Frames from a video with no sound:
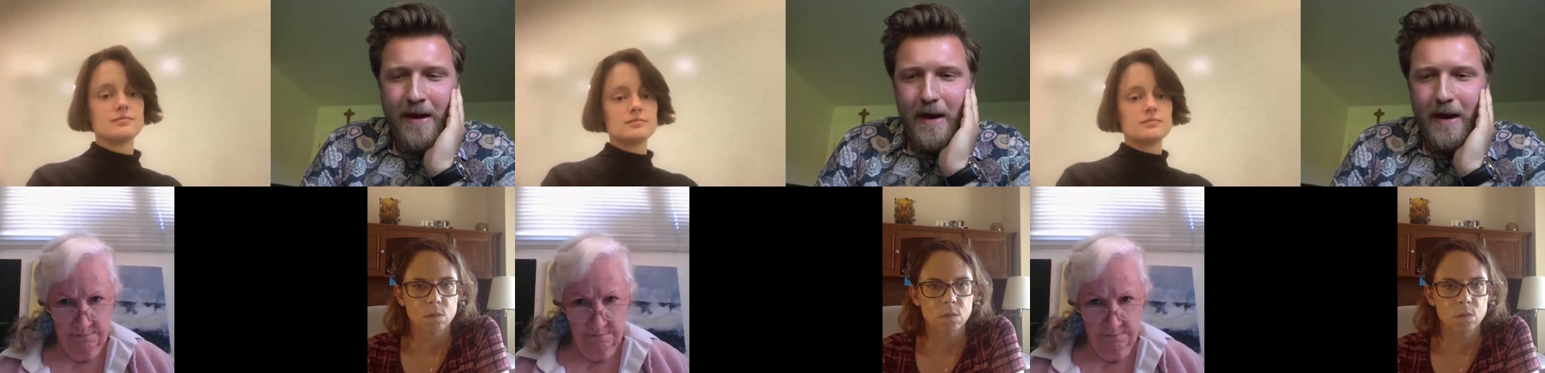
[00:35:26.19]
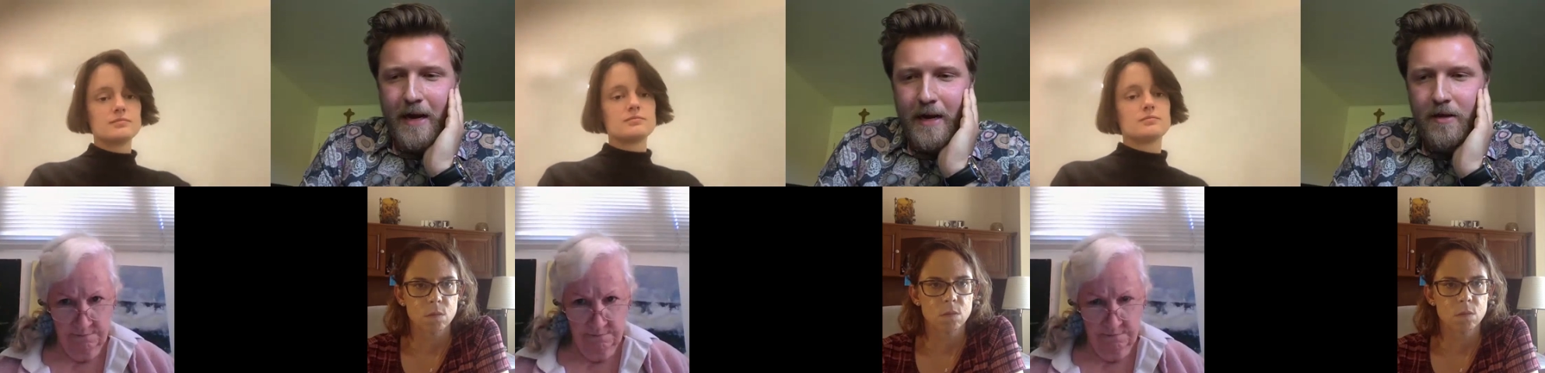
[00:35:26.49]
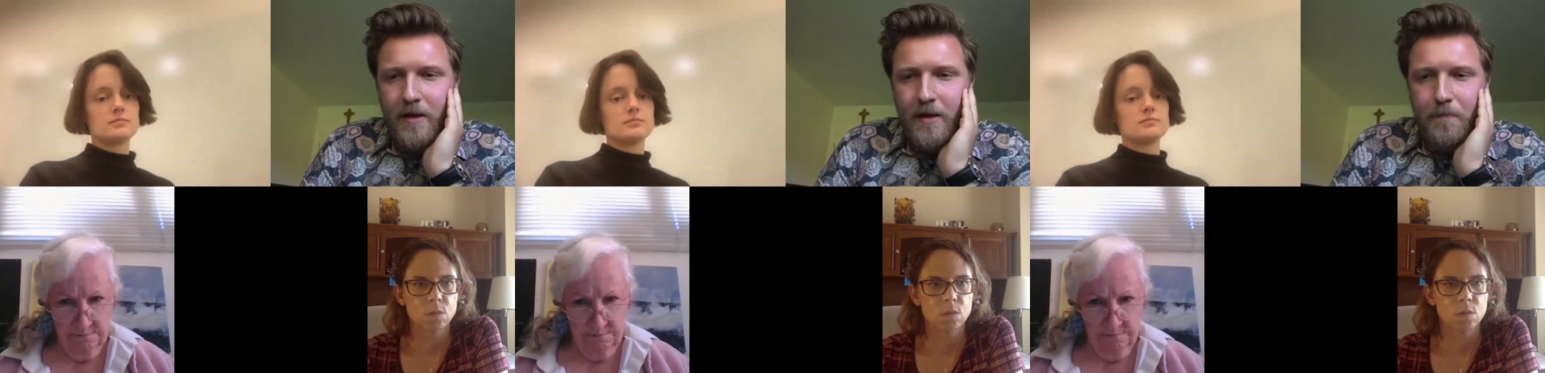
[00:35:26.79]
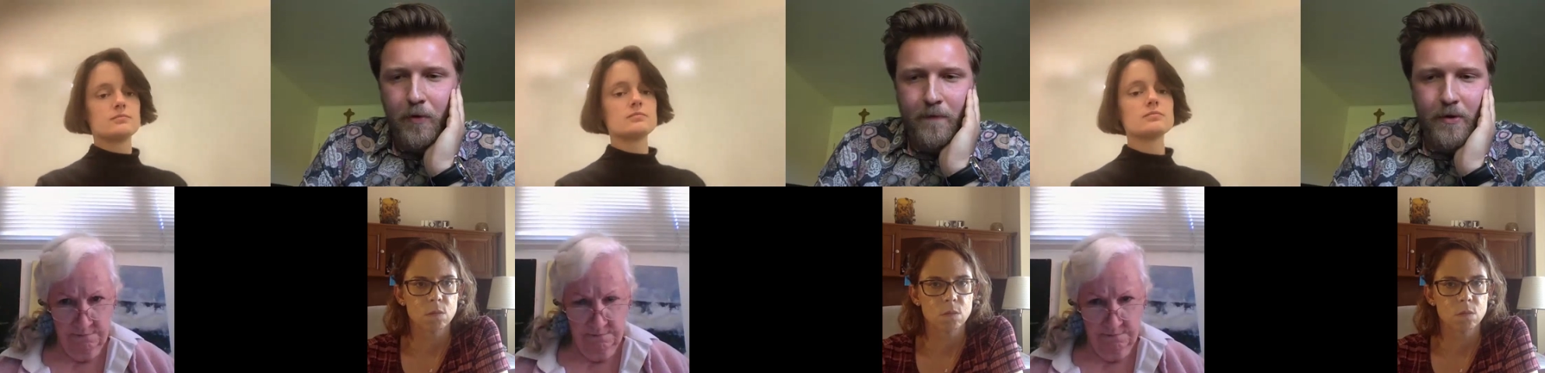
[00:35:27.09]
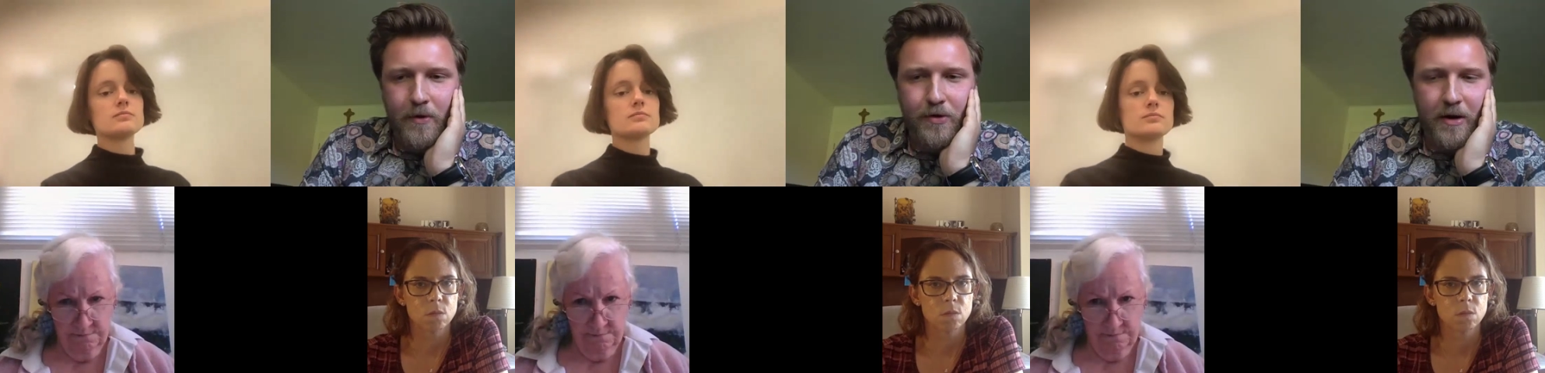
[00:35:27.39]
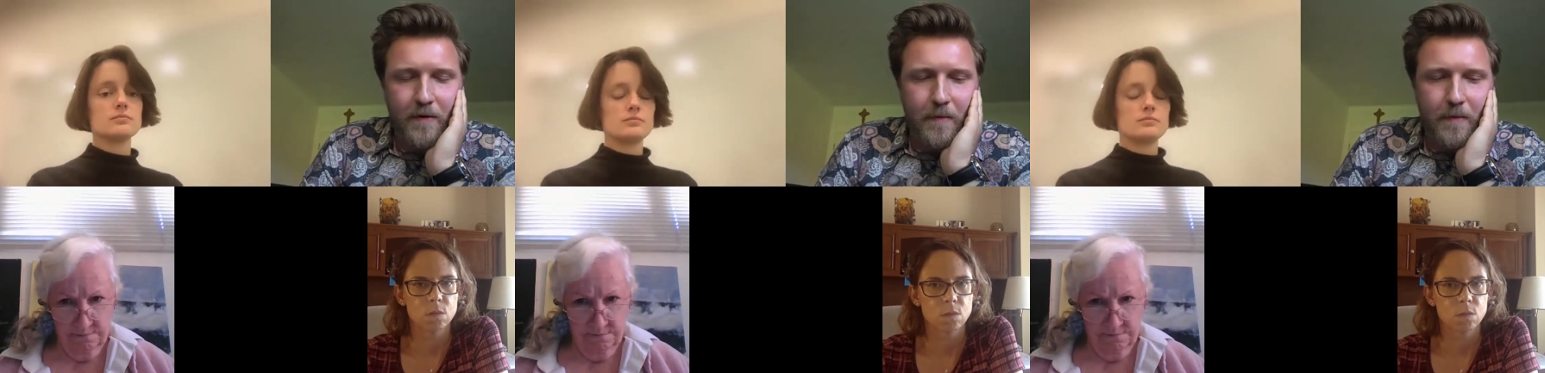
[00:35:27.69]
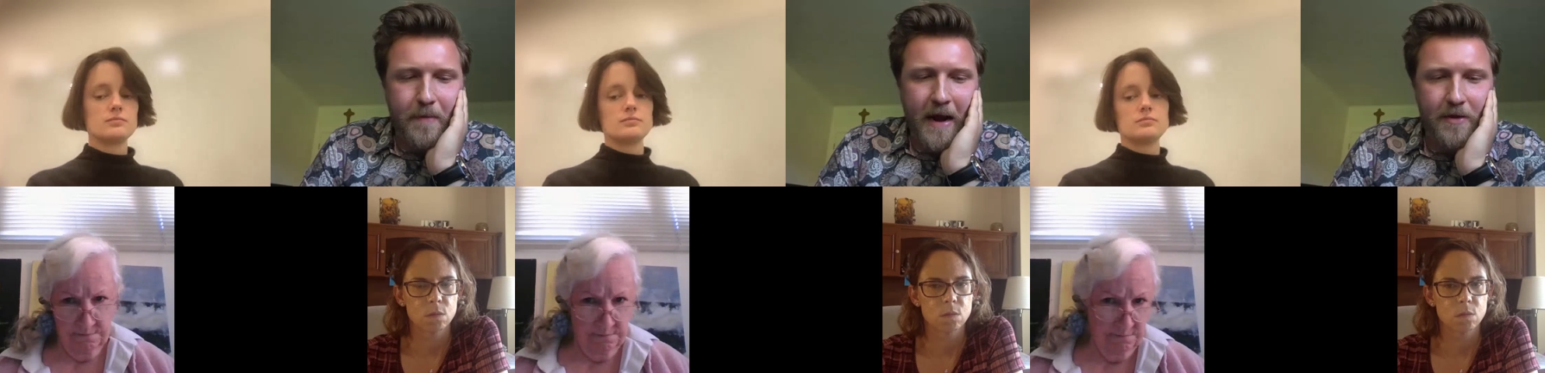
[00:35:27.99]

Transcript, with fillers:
Speaker 1: That in the privileging of a